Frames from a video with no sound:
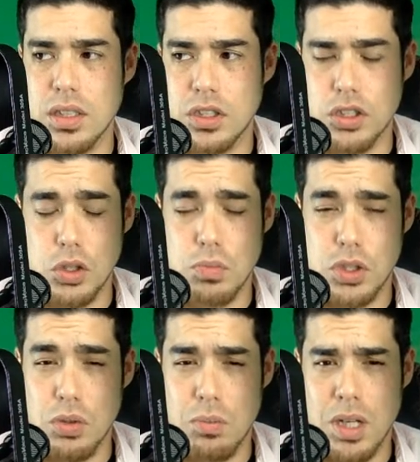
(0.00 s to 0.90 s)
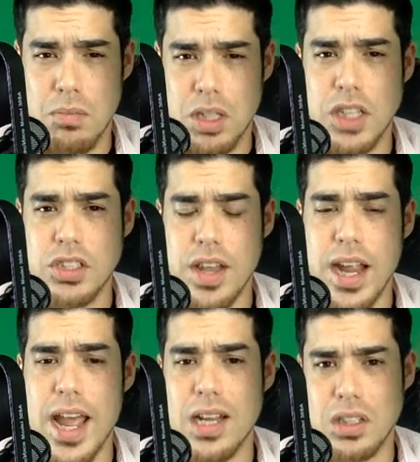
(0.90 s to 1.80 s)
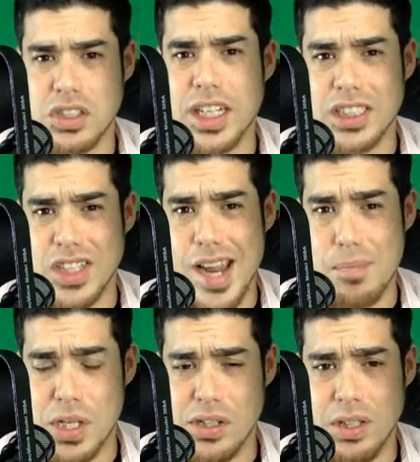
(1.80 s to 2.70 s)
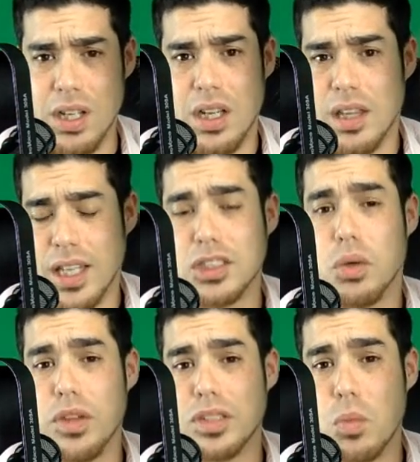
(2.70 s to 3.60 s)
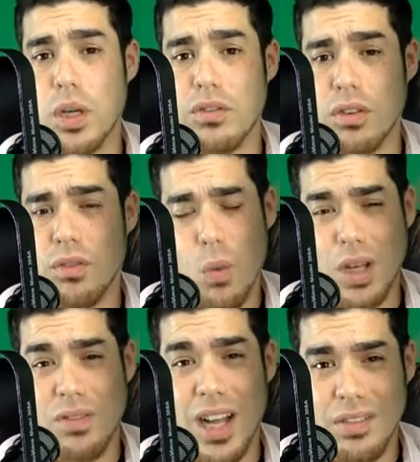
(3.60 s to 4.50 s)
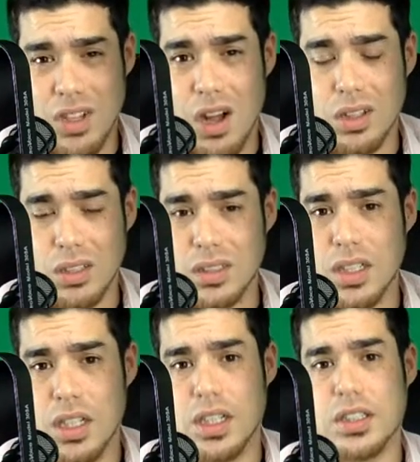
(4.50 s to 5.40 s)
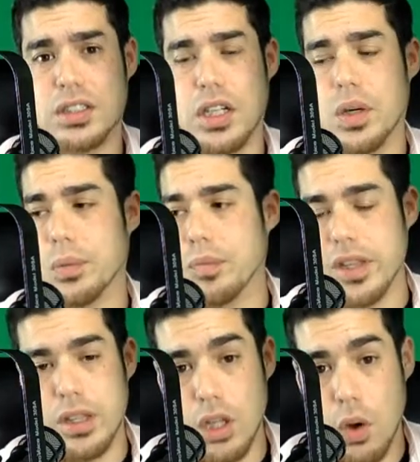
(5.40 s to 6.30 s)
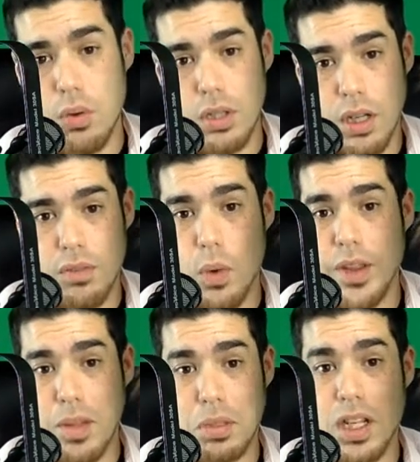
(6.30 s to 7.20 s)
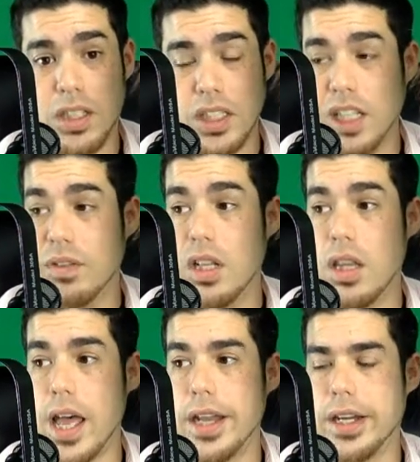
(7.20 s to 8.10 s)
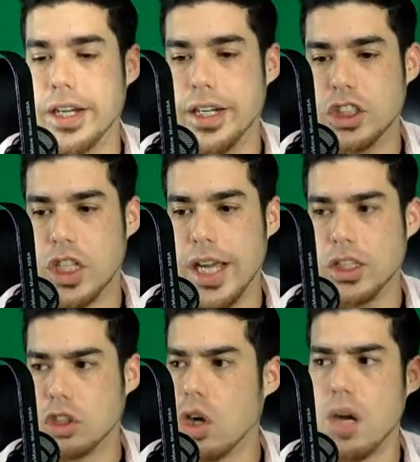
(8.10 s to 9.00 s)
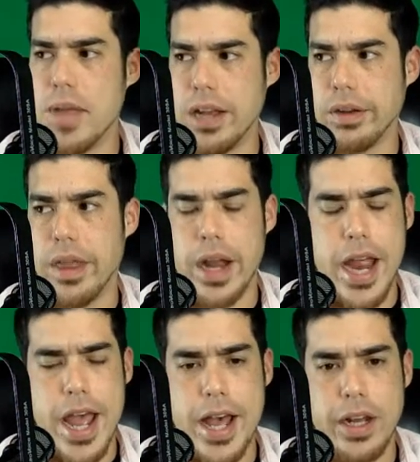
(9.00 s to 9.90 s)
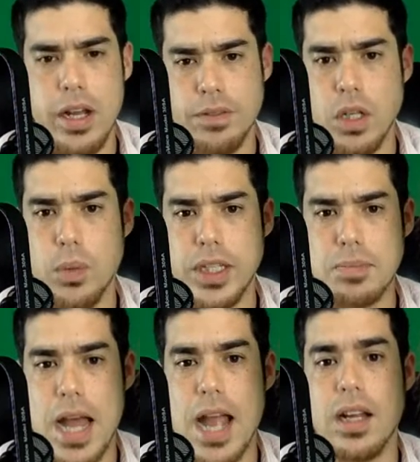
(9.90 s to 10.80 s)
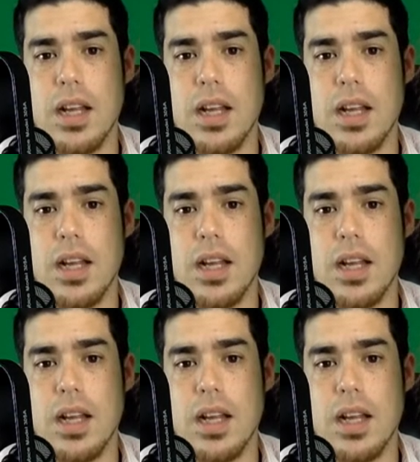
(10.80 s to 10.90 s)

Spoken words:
Zoom plush that I had. It looks like a giant pill. That sold this morning for $45. So don't avoid the plush. Even that giant Charmander that I had a few weeks back,